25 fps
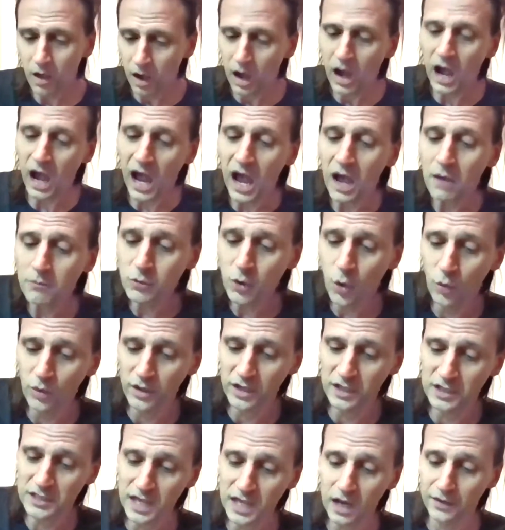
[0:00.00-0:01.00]
"I'm
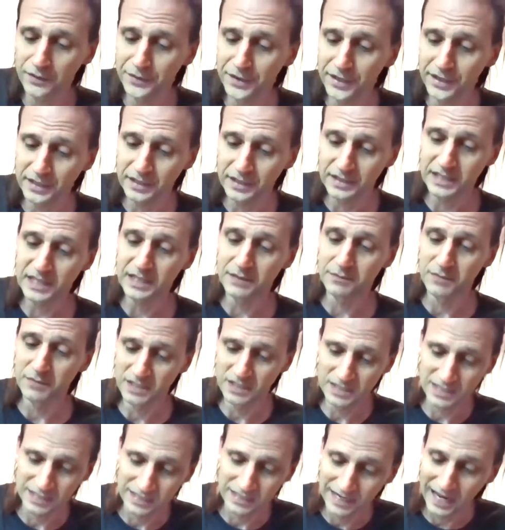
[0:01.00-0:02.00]
going to tell
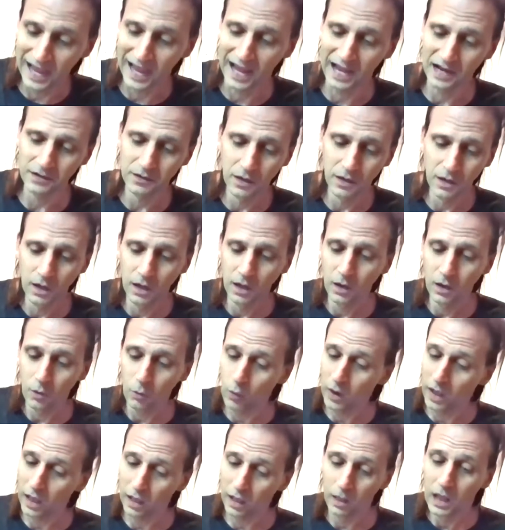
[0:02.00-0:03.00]
Nicodemus tonight.
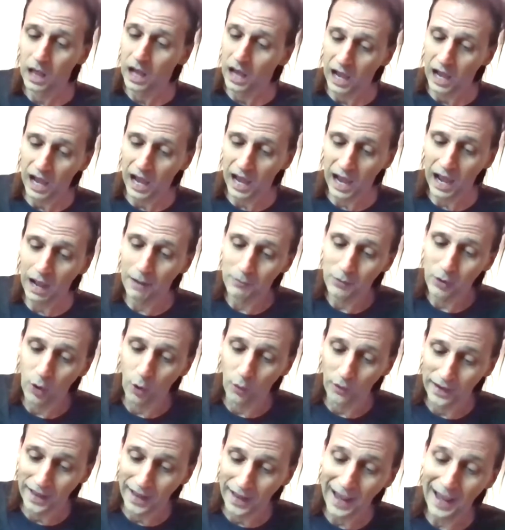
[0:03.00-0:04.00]
Well, I'm
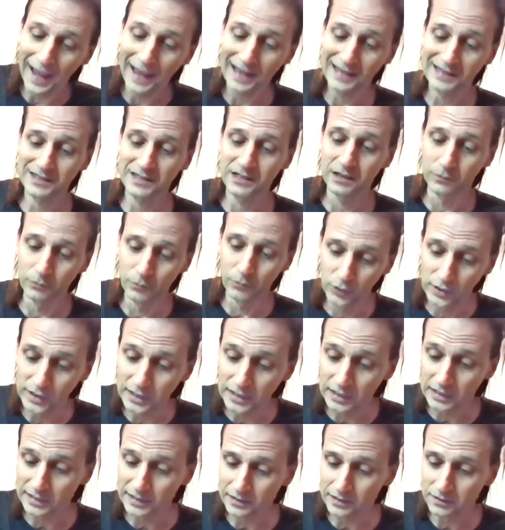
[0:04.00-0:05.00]
going to ask him,
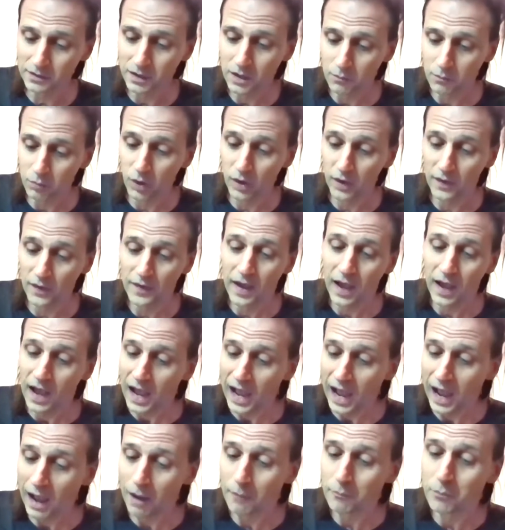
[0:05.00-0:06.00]
really, but
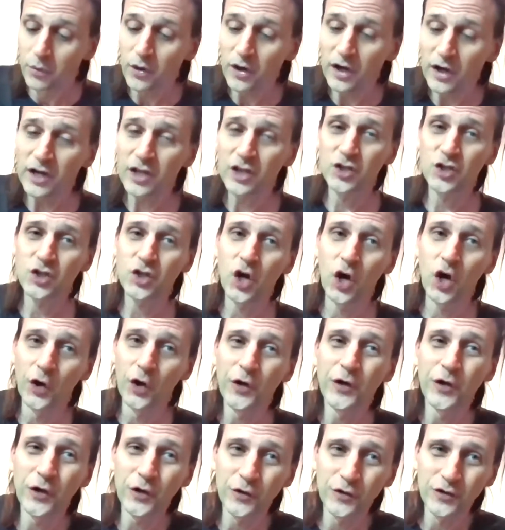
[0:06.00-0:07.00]
I'm pretty
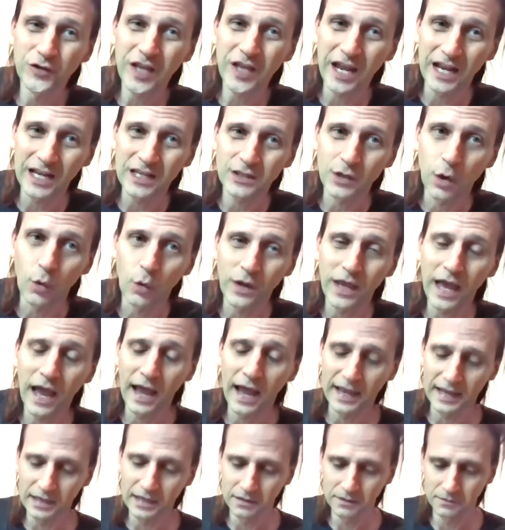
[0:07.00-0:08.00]
sure he'll say it's
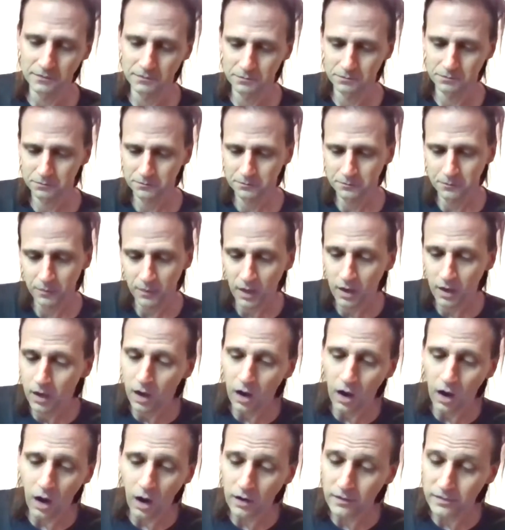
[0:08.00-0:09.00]
okay."
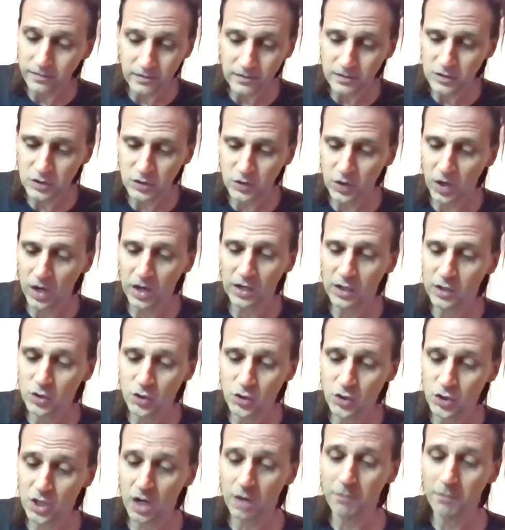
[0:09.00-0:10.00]
Arthur
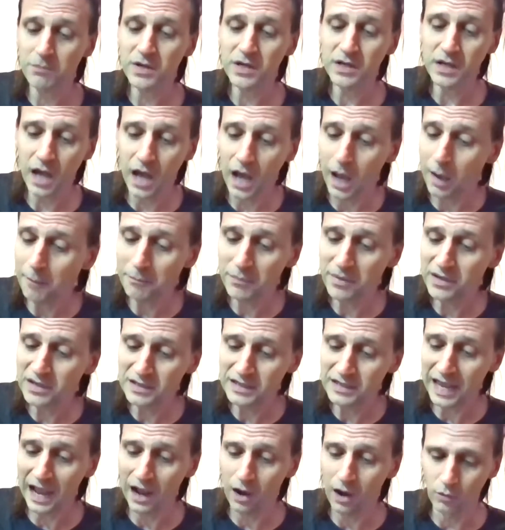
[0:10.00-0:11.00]
started jumping up
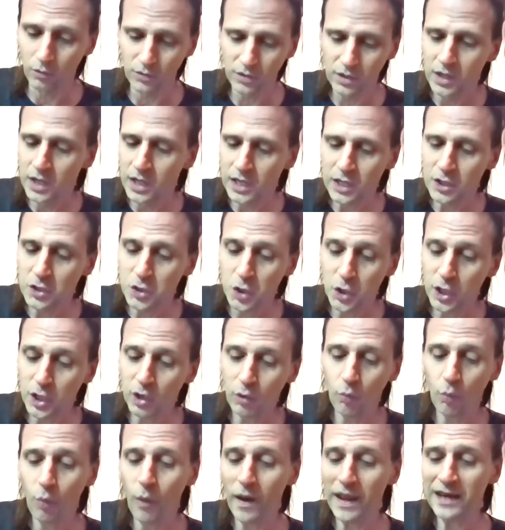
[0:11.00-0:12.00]
and down. He
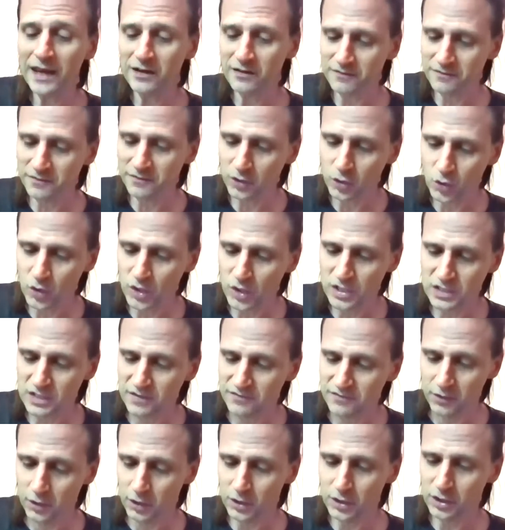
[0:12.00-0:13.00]
couldn't wait for
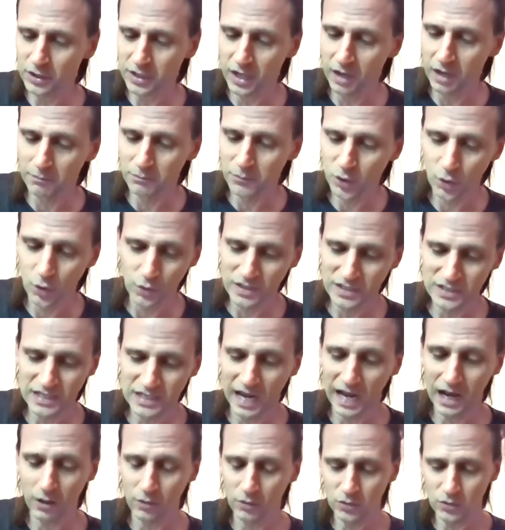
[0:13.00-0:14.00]
Christopher to come to his
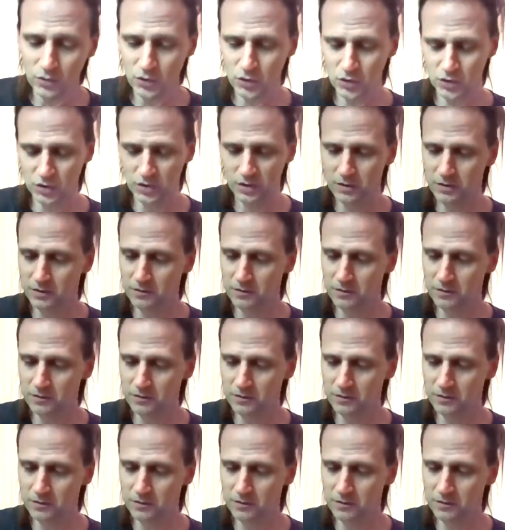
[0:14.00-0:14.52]
house.